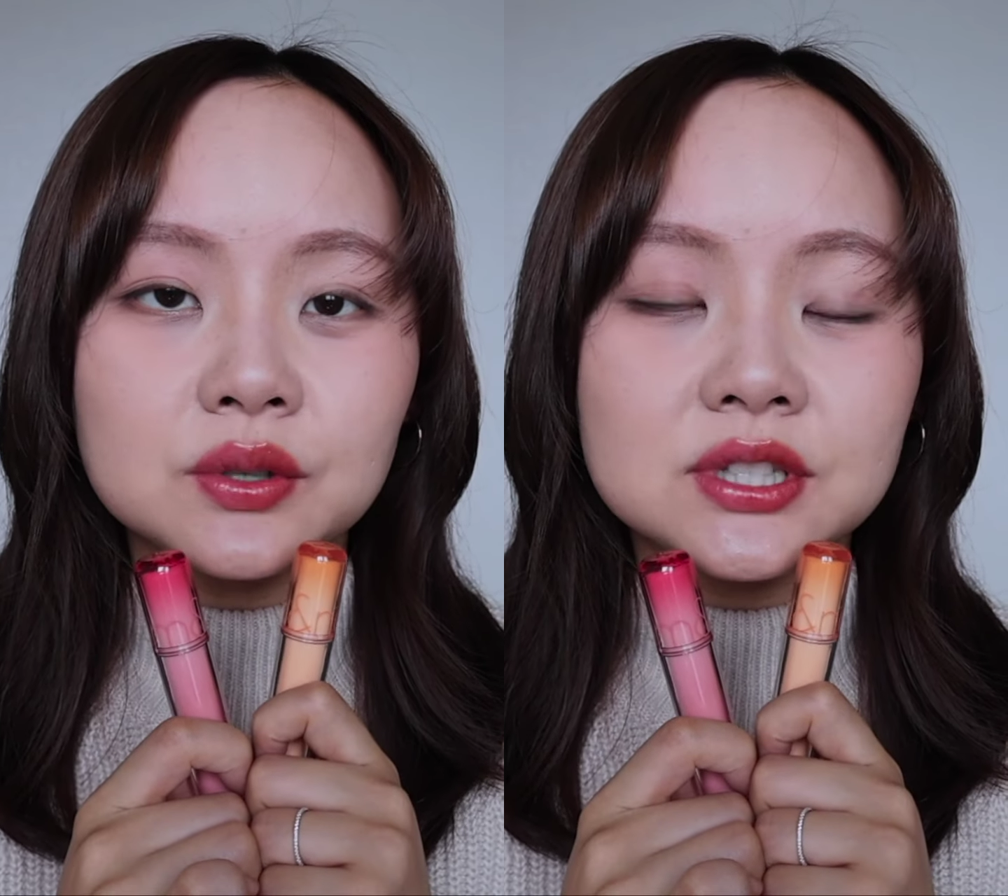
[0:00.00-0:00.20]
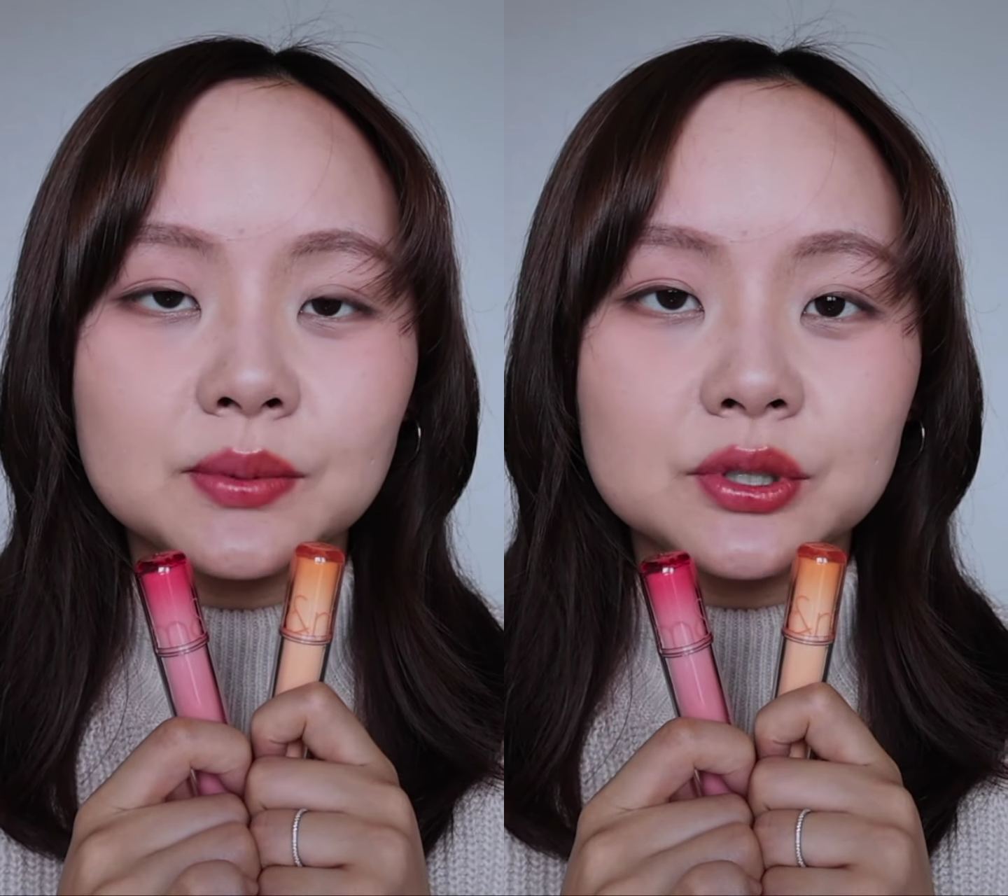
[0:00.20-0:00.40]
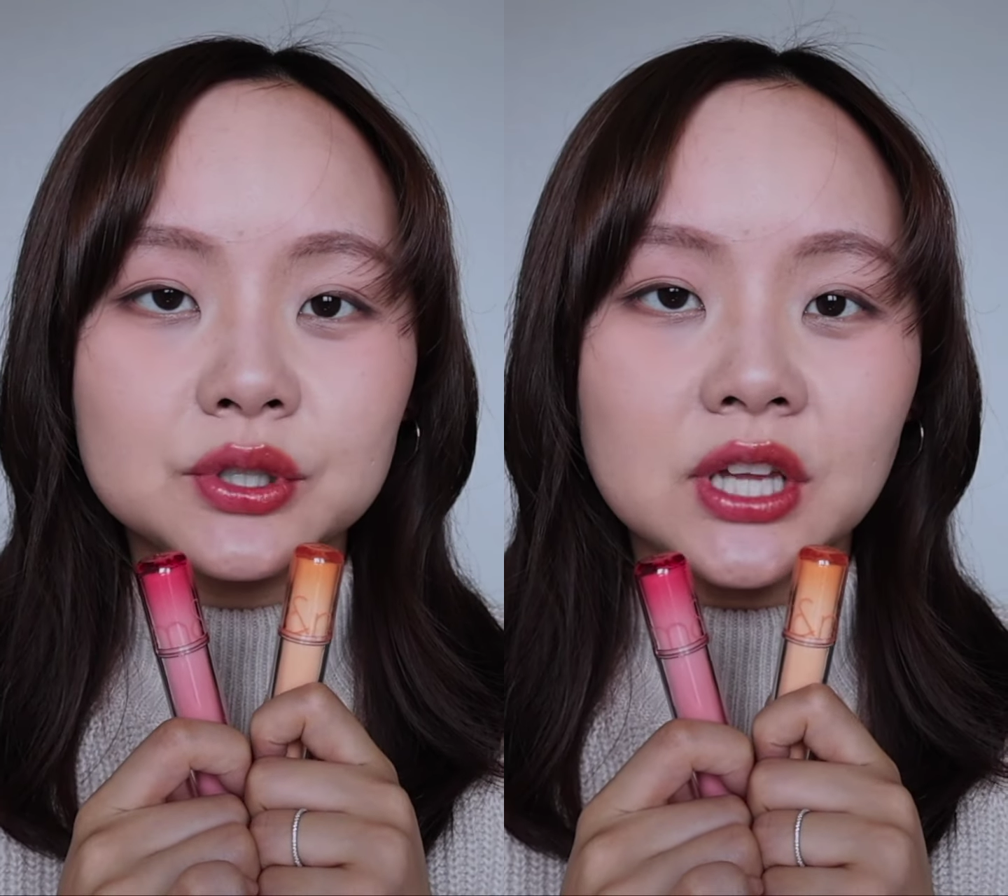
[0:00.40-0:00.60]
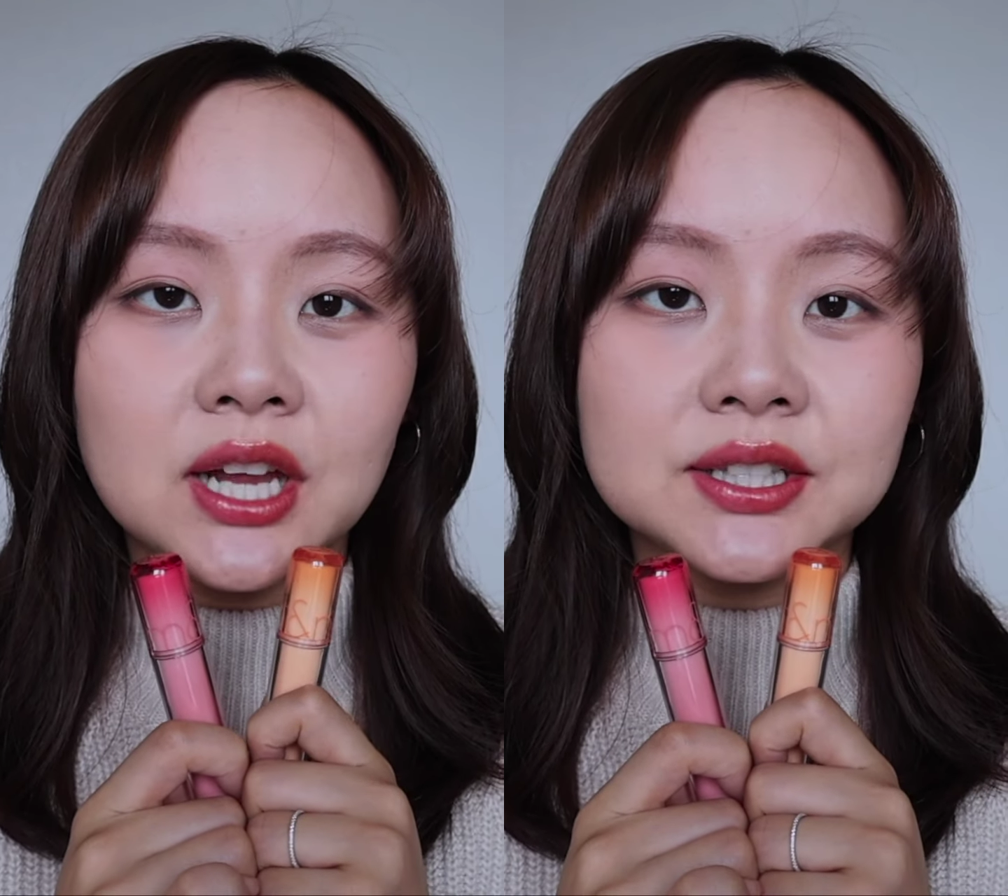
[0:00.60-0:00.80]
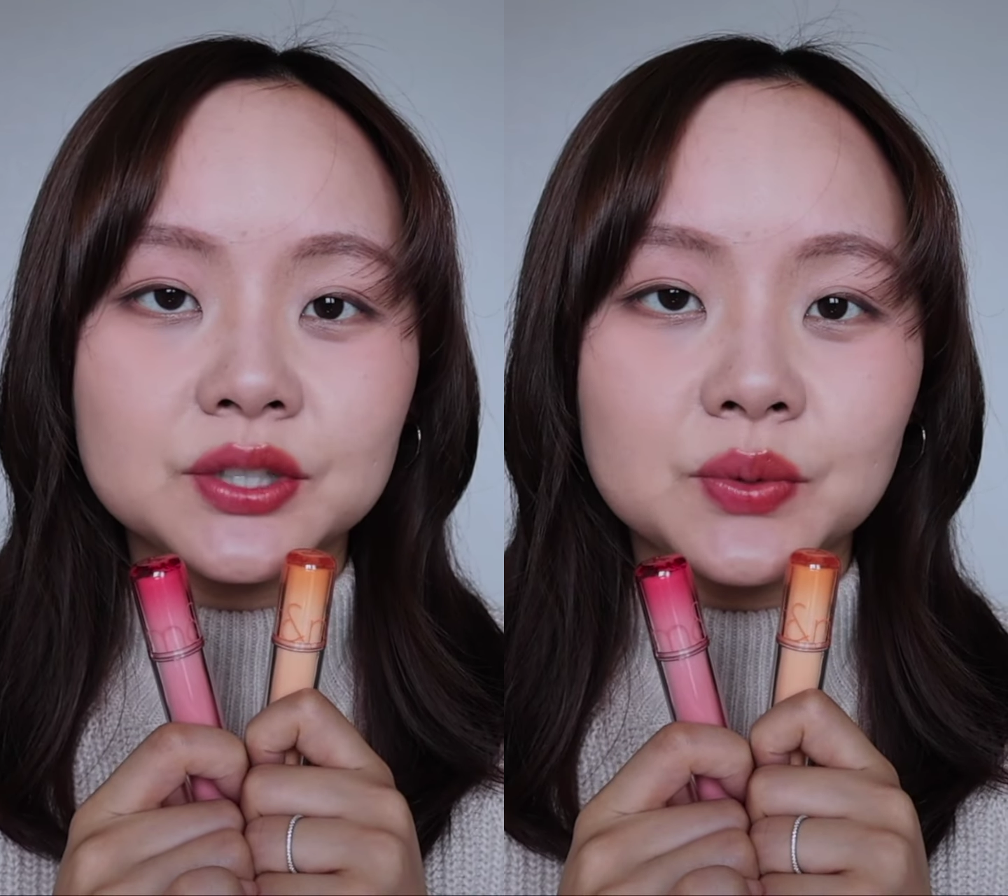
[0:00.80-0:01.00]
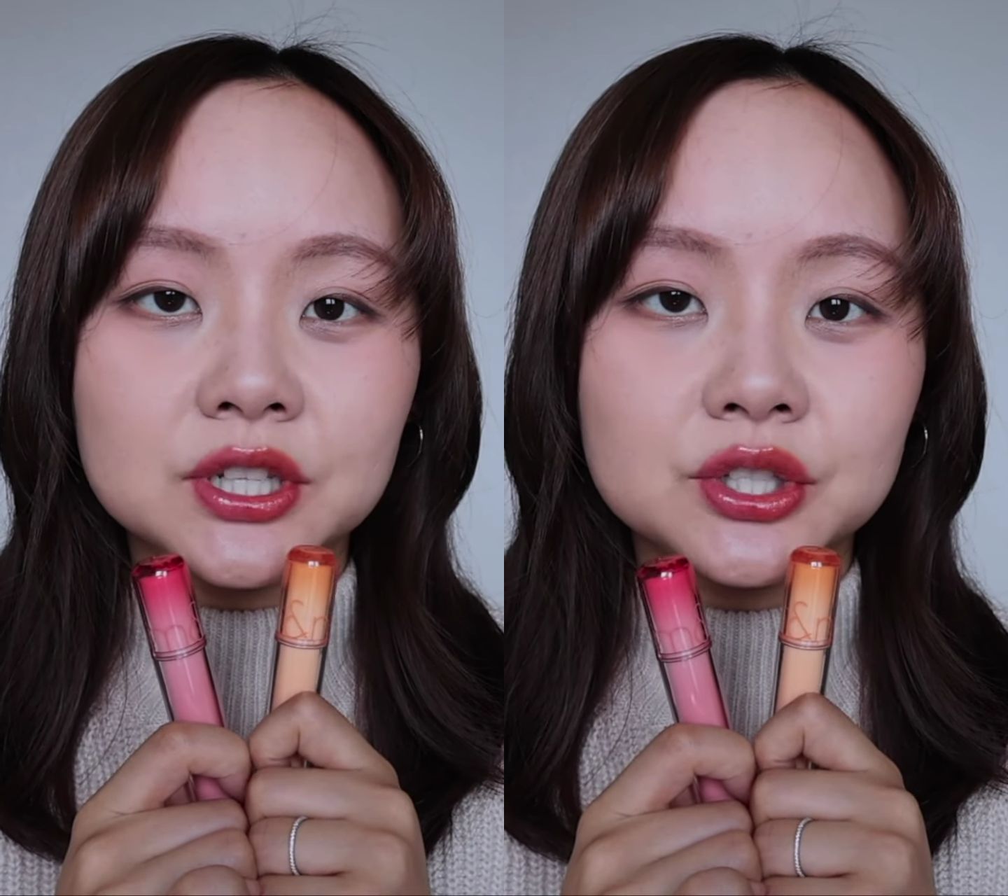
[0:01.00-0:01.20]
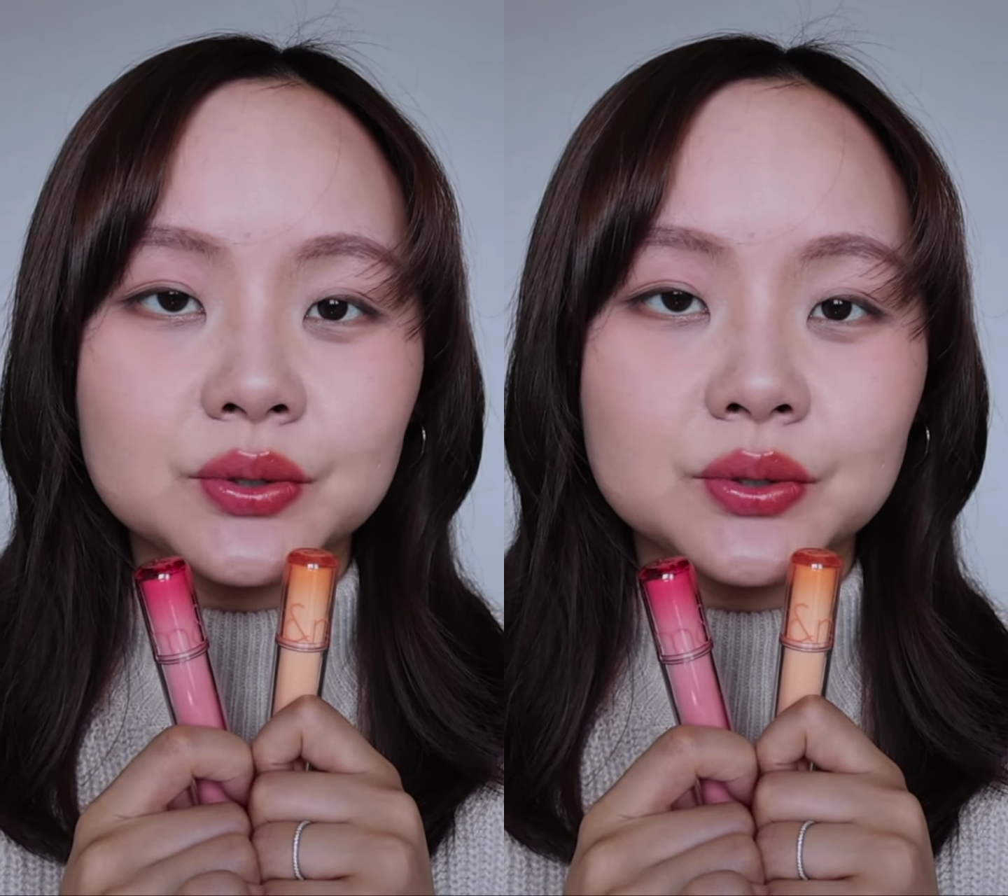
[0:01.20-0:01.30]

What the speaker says: similar to the hand swatch,